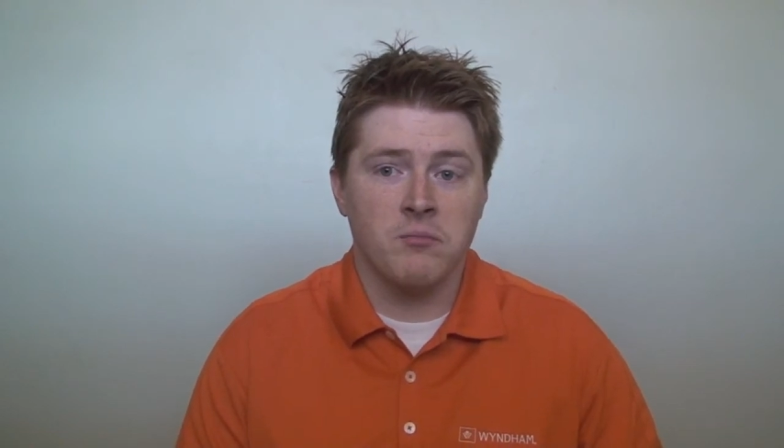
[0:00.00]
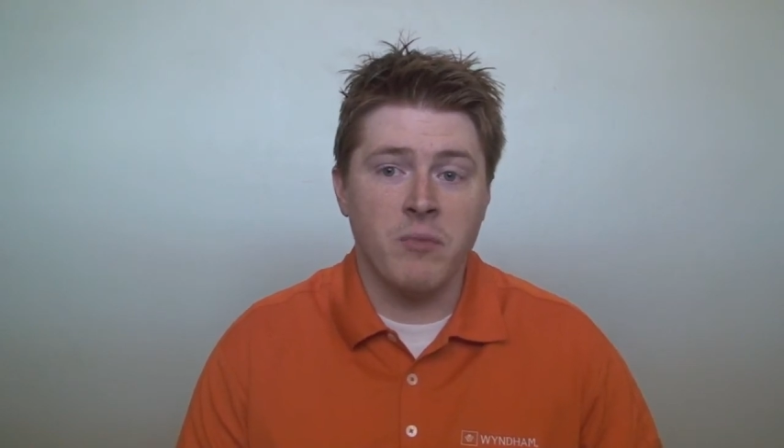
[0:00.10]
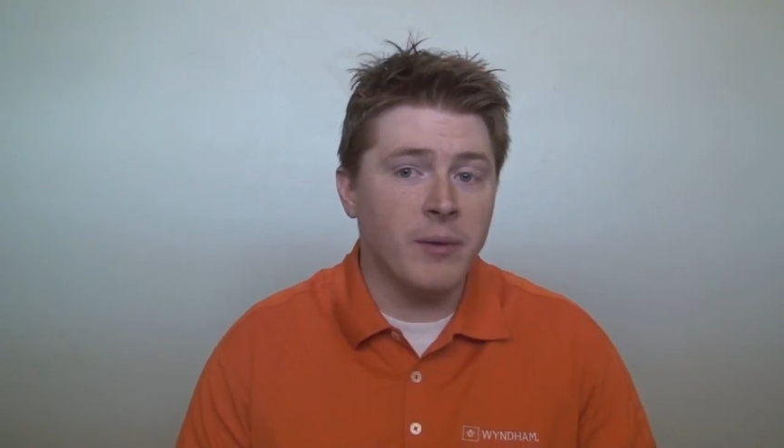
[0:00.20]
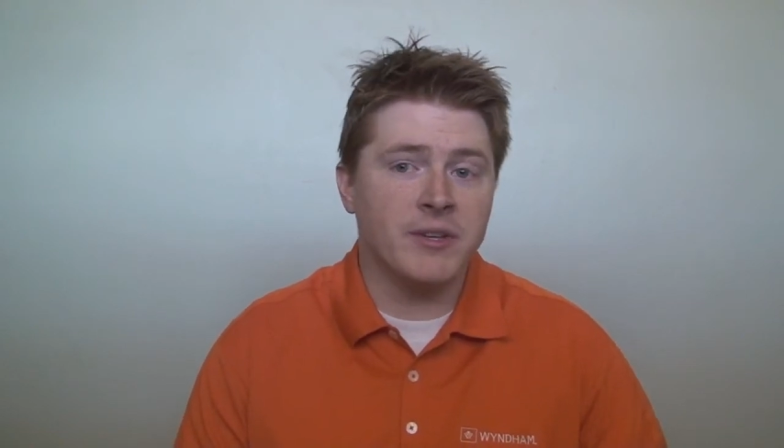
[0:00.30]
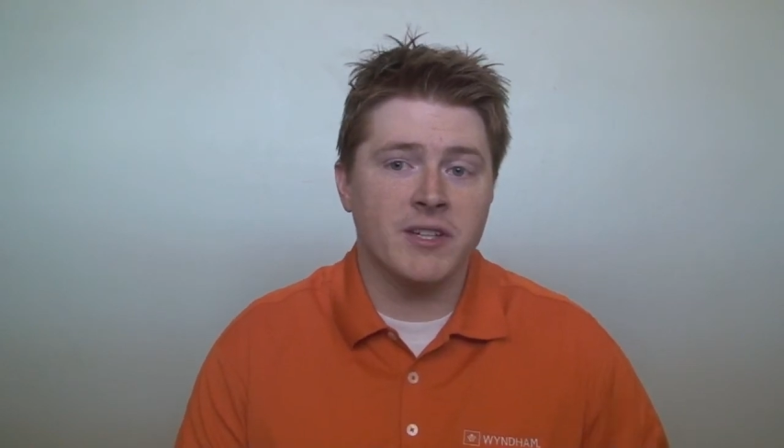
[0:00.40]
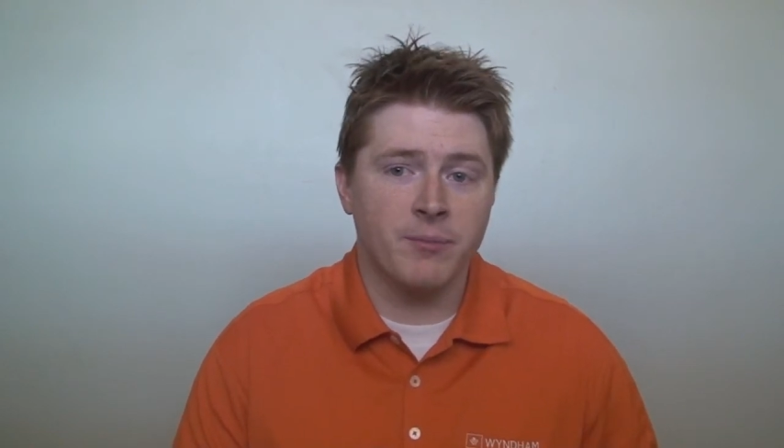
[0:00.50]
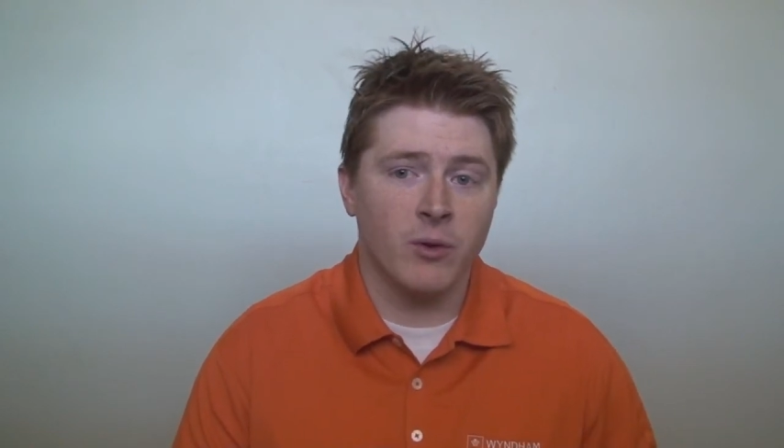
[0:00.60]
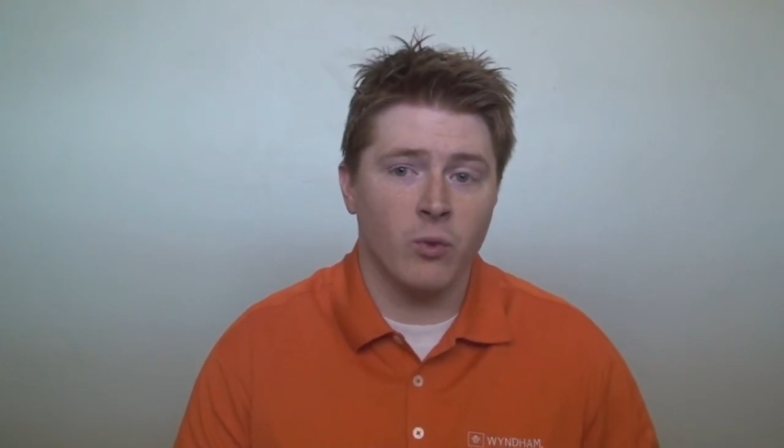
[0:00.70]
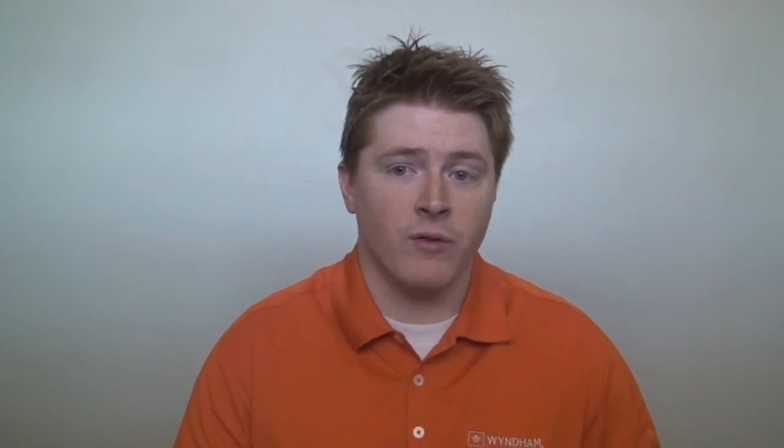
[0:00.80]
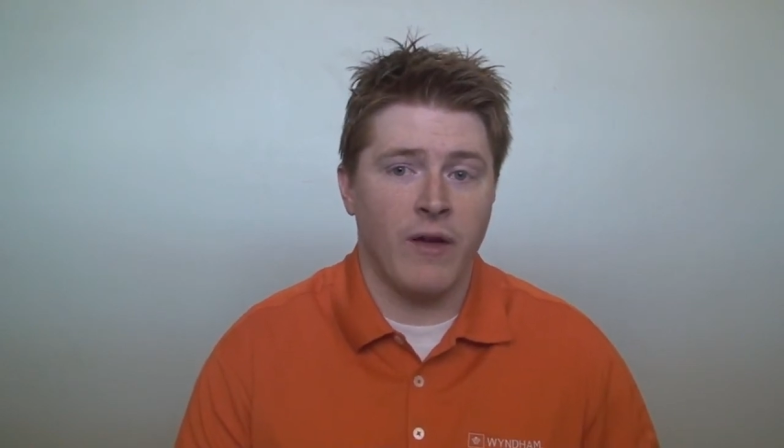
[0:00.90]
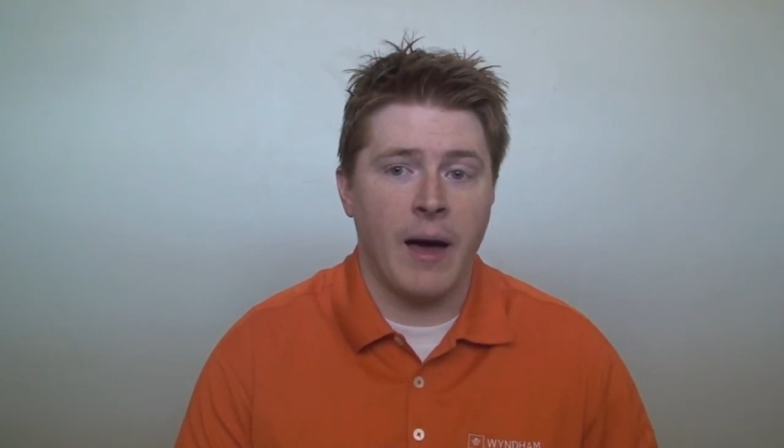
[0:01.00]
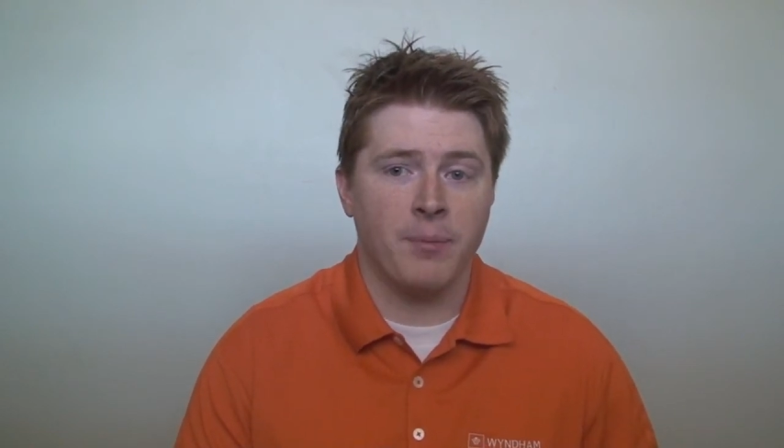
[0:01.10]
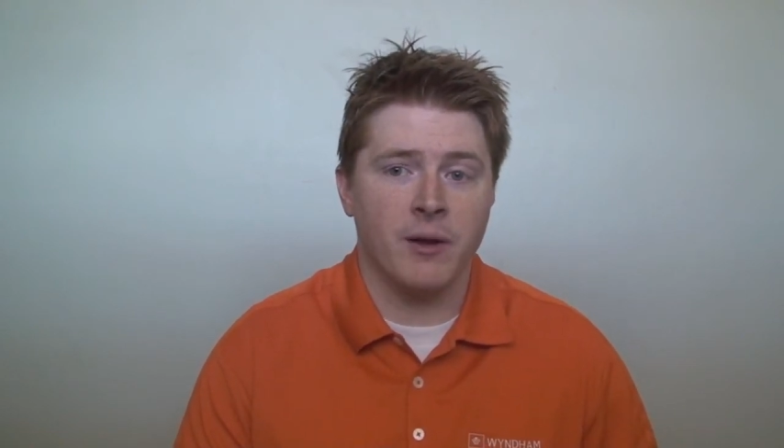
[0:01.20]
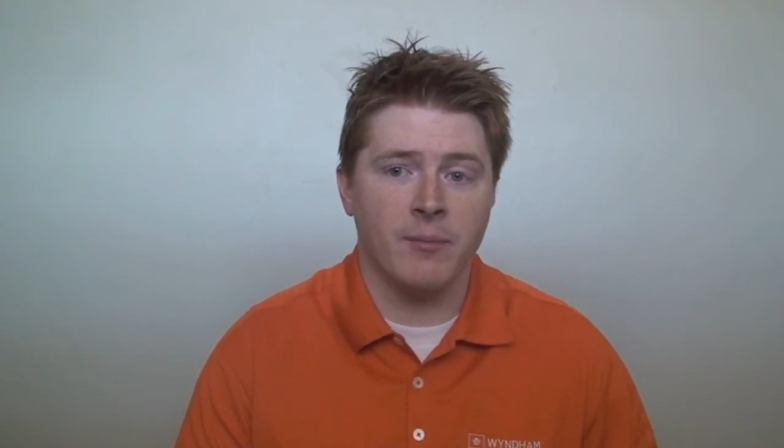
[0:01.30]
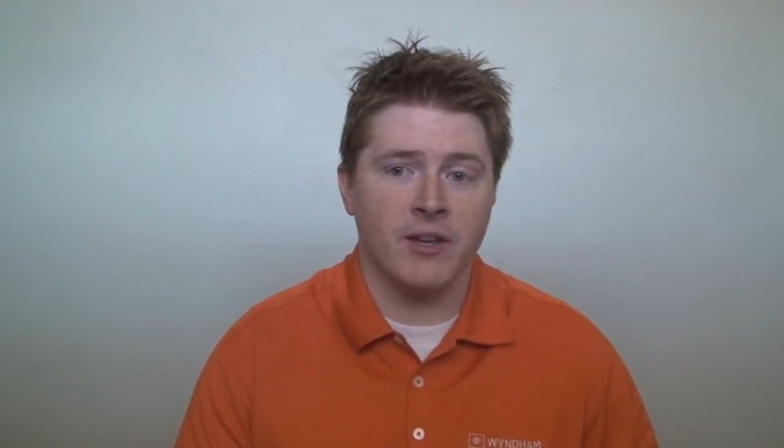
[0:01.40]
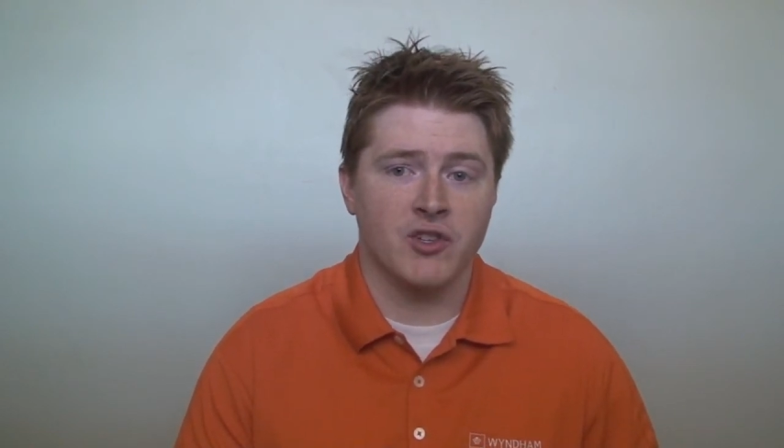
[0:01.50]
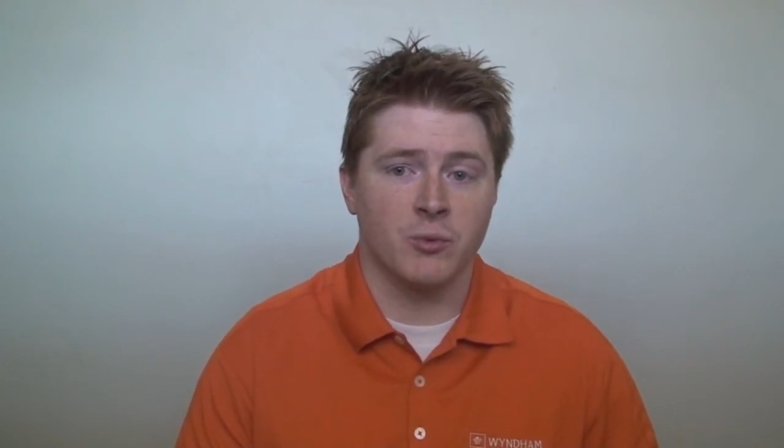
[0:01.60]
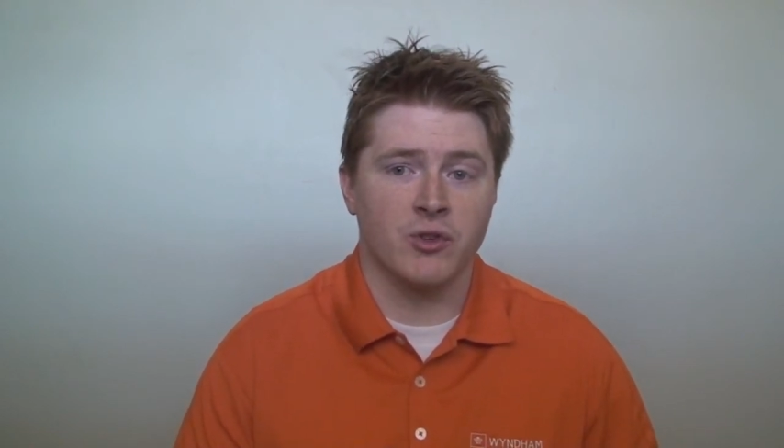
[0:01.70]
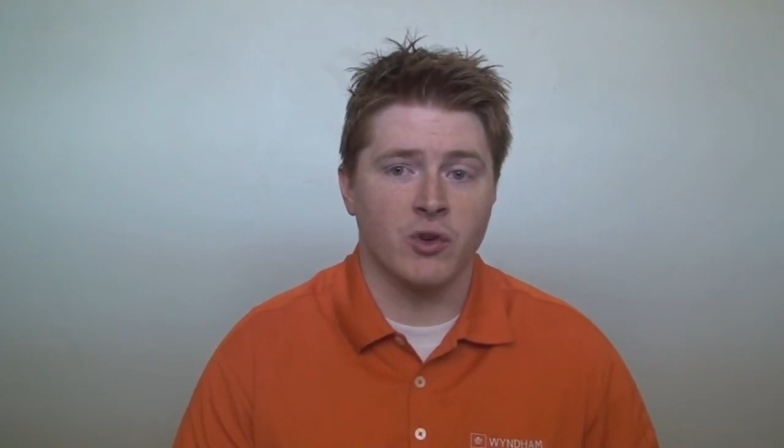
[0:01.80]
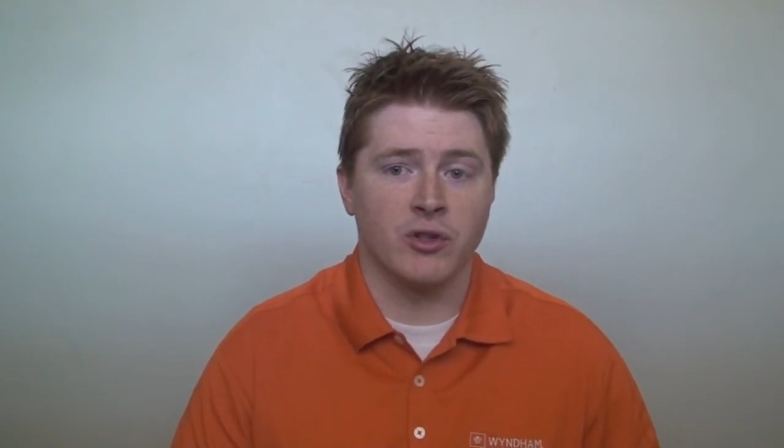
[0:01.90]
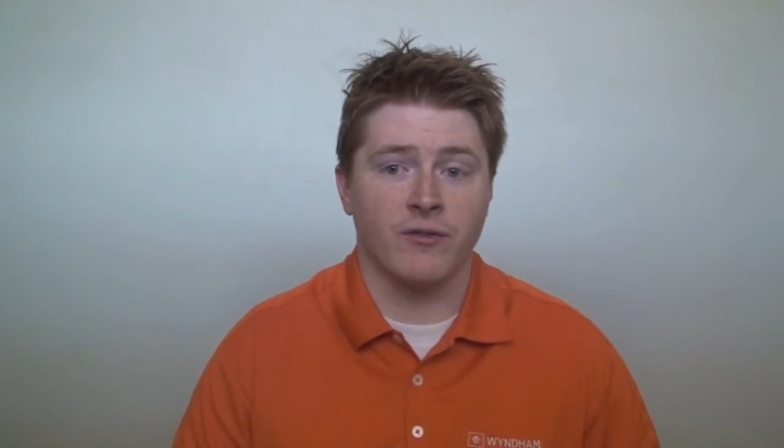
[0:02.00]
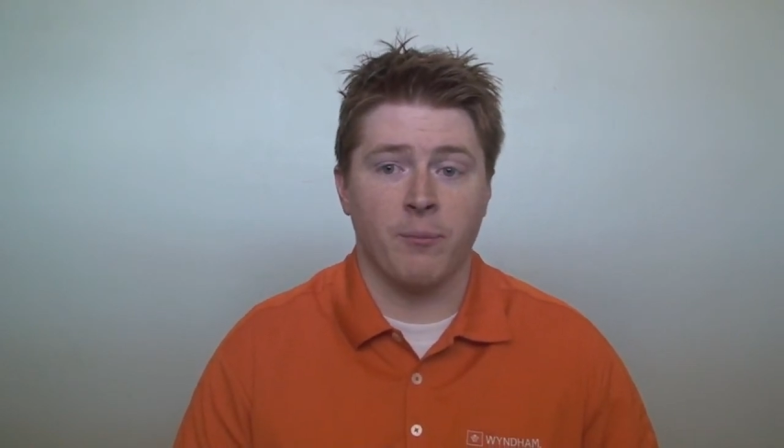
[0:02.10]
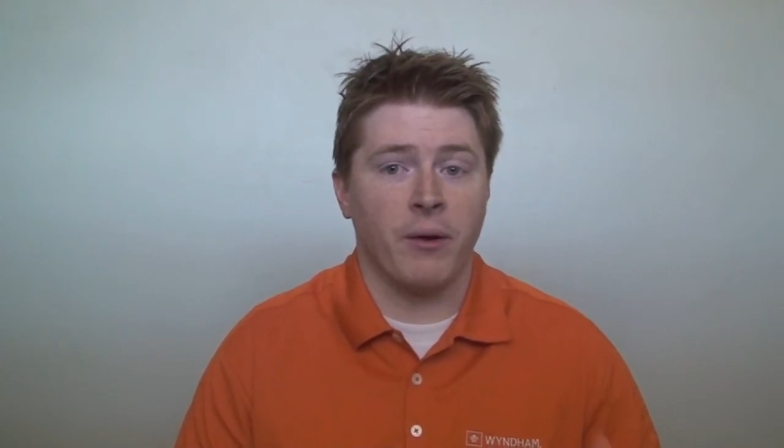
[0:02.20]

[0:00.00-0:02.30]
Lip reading: Maybe something would have happened to me as a result of it,